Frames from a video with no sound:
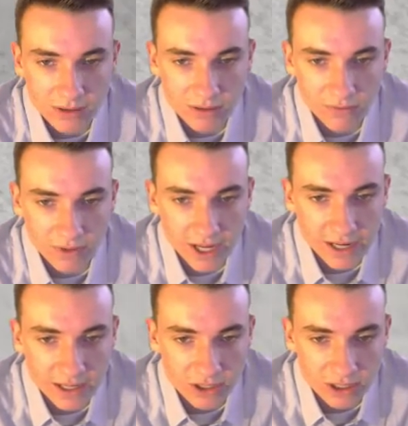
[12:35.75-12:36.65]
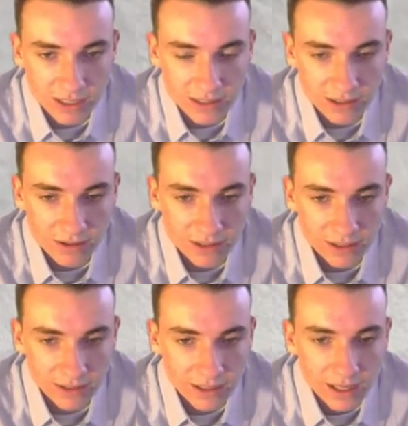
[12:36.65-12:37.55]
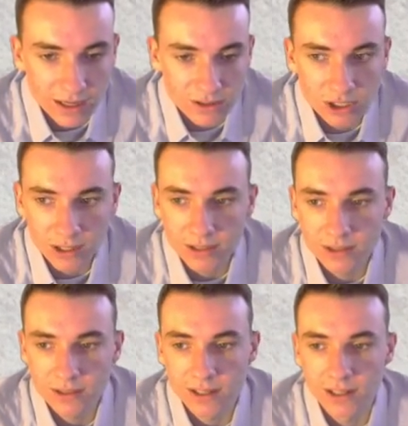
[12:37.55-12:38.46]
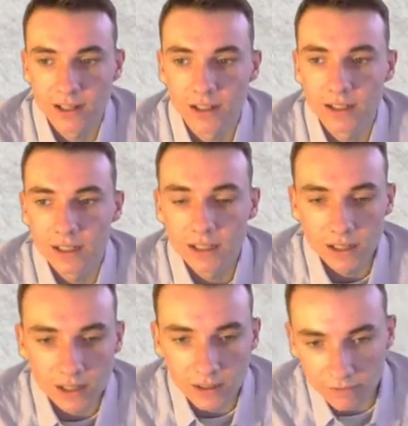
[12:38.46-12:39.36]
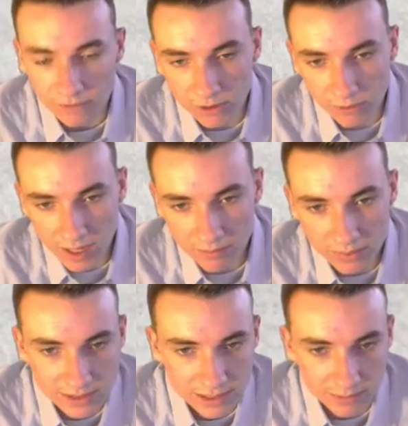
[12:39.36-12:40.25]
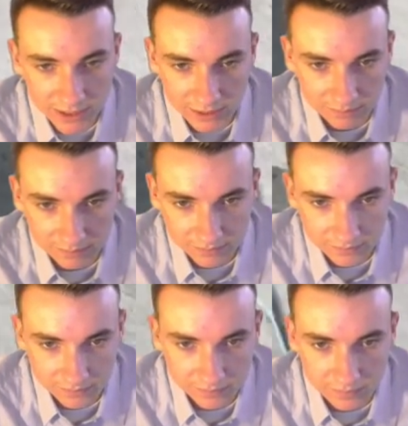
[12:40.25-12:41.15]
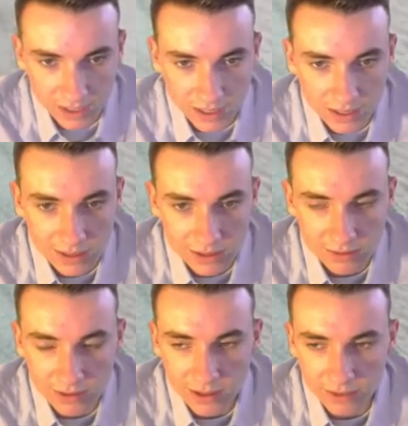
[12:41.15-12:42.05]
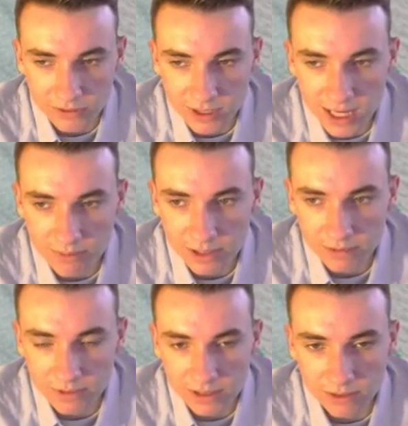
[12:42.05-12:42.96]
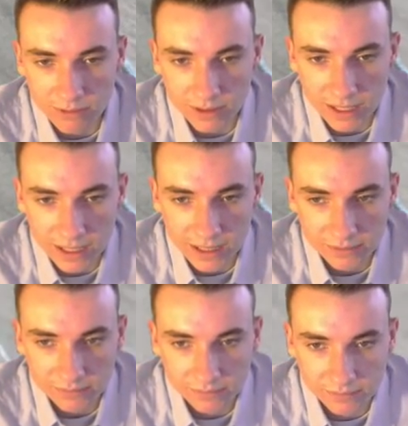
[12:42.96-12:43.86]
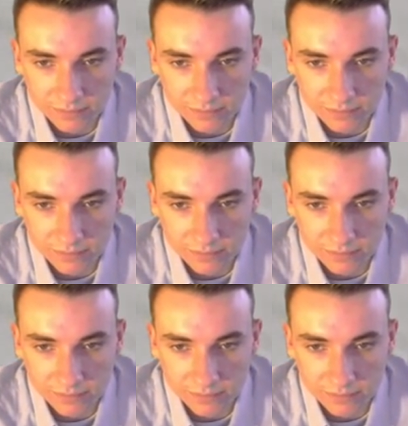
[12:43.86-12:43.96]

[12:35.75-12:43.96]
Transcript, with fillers: it so it's flat, and it's just easier to adjust for when I'm placing them in. Turn off snapping. We don't want that on.